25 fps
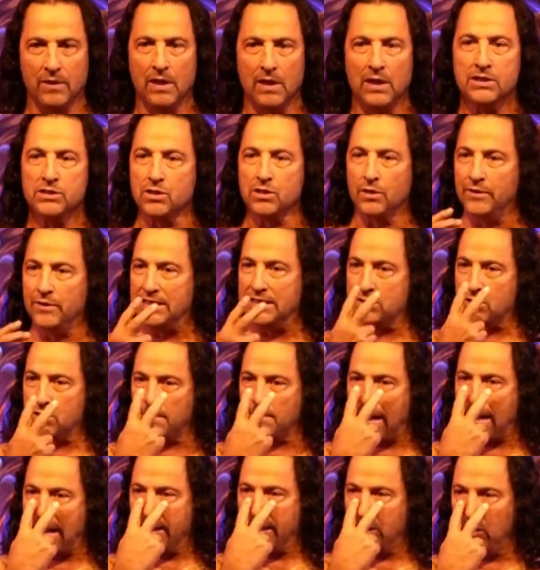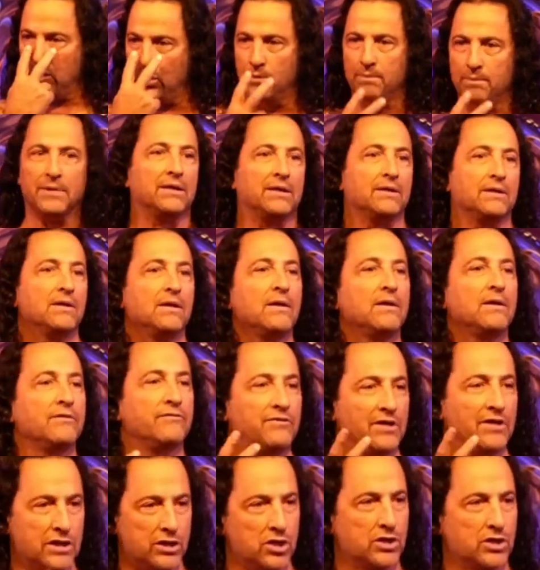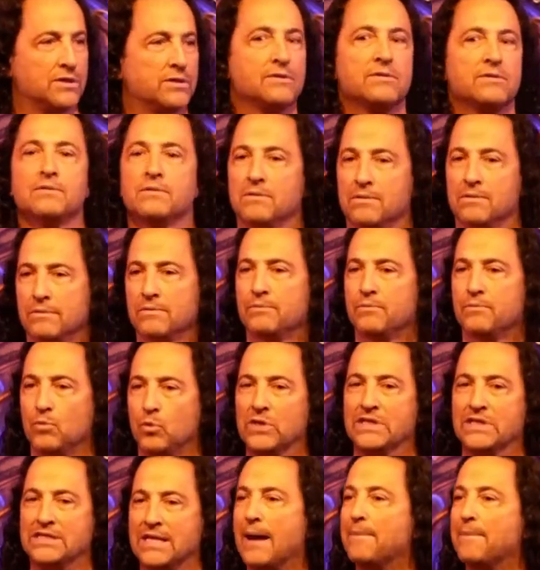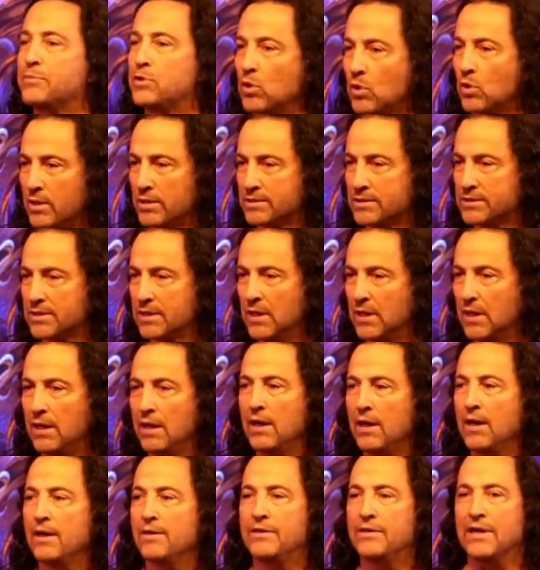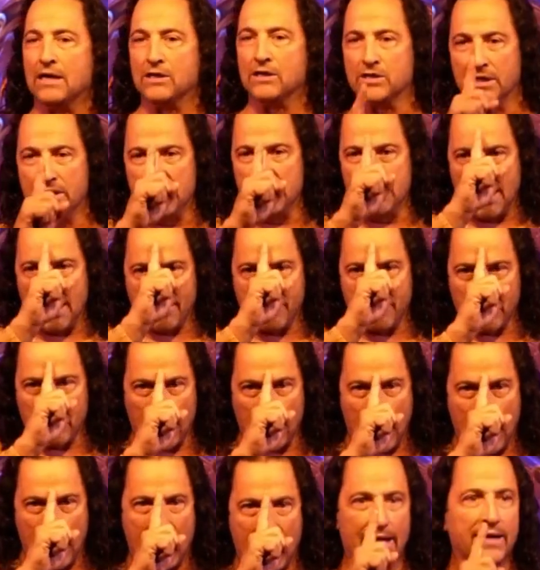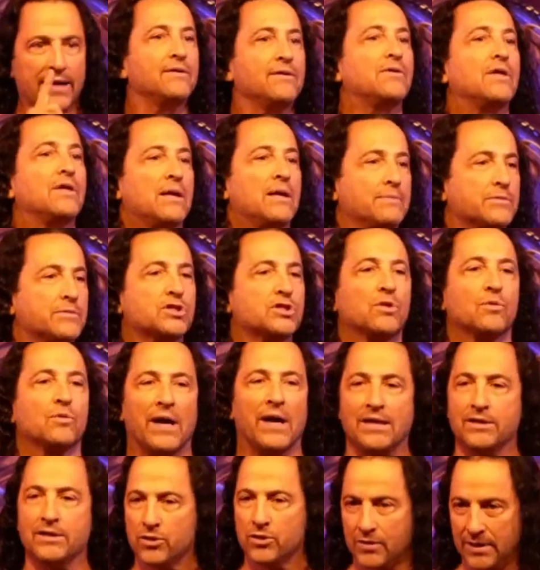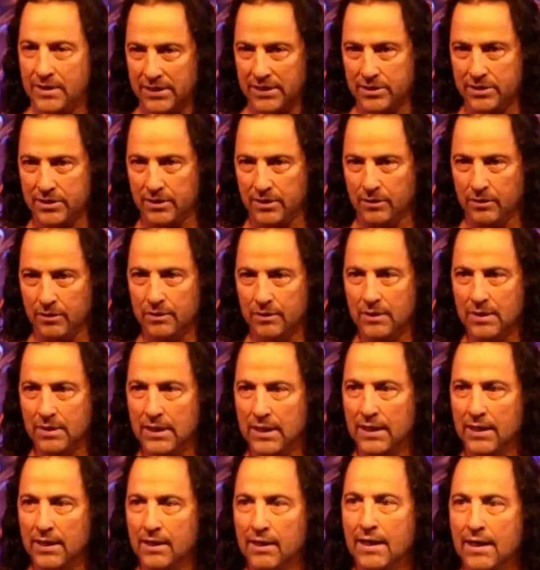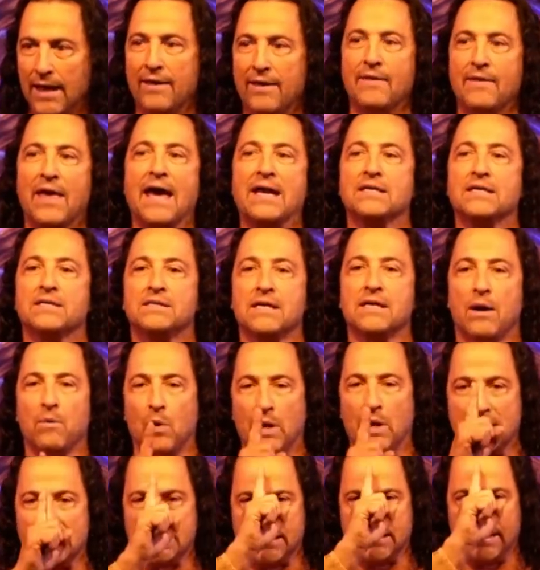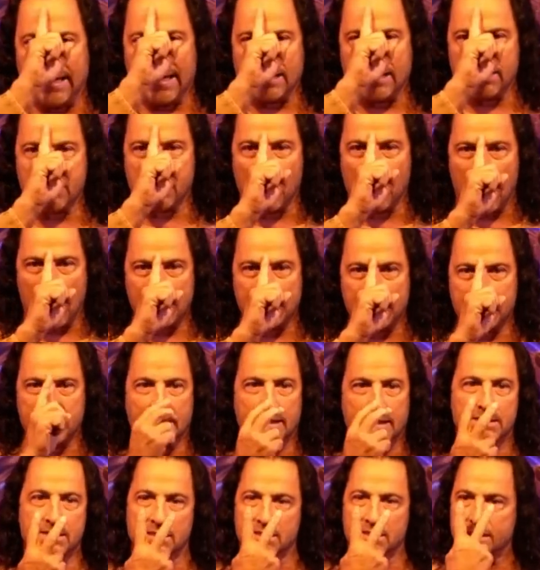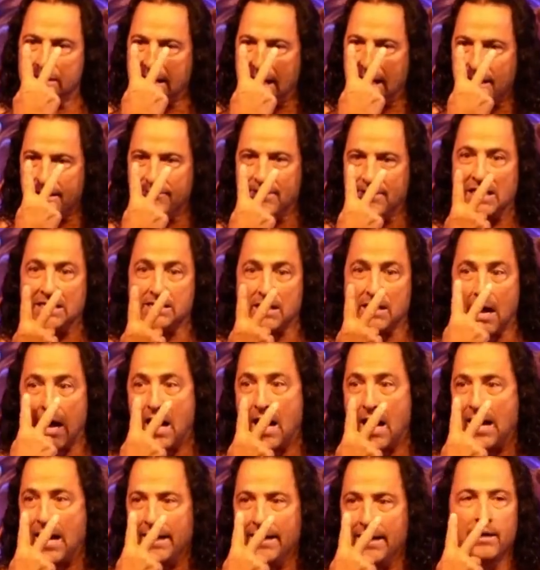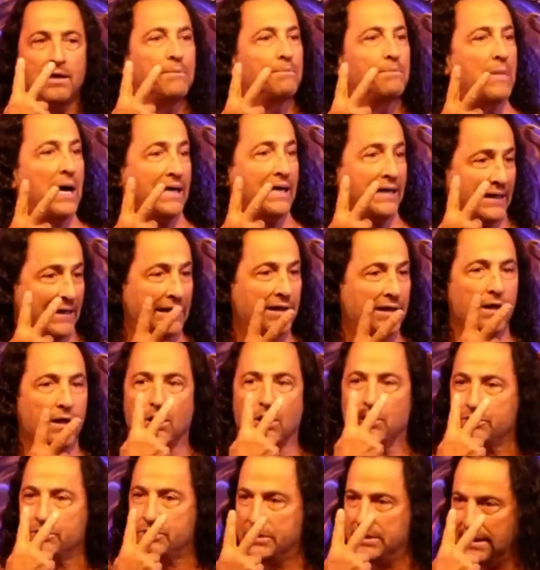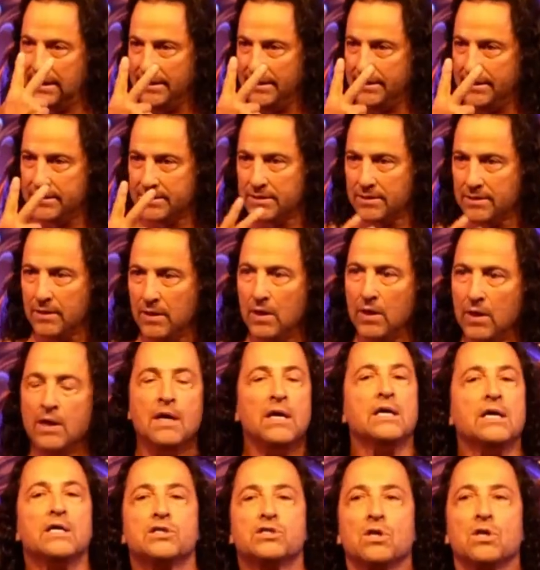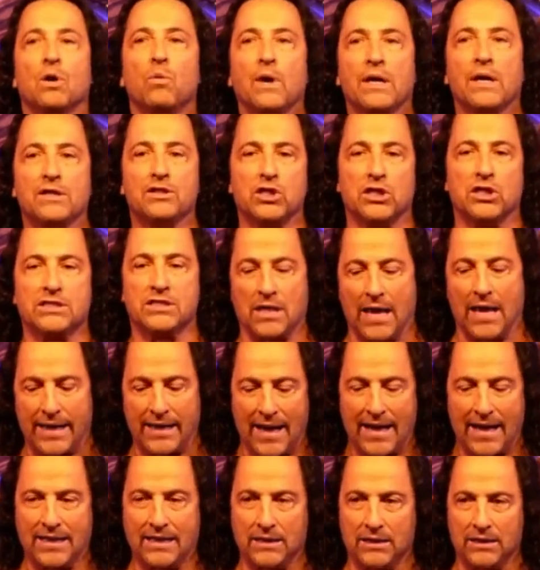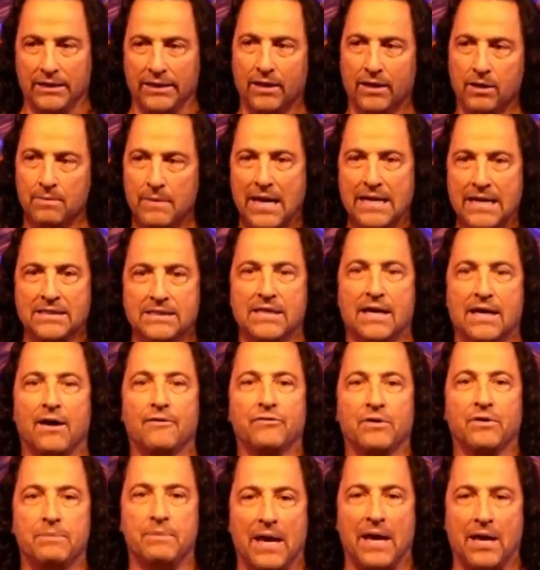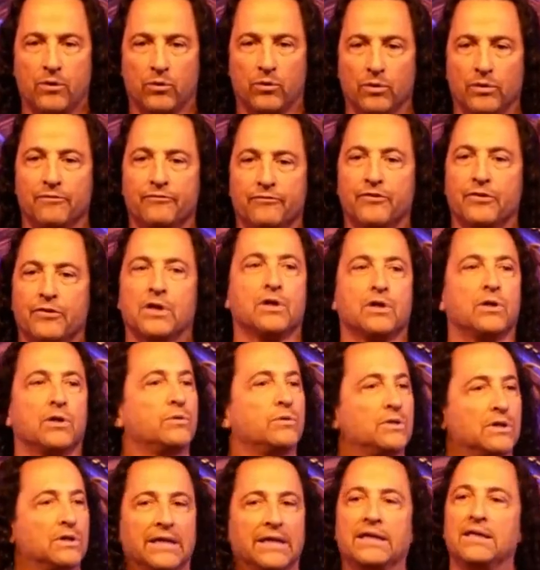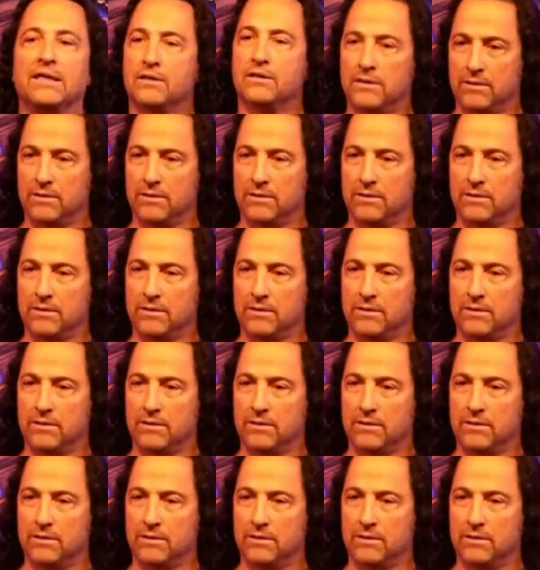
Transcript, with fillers: So these are my human vision receptors. There's another eye that I'm surrendering to. And that is, I want to see as God sees instead of as I, my ego, sees. So, what, just like I clear myself and make room for the Kundalini,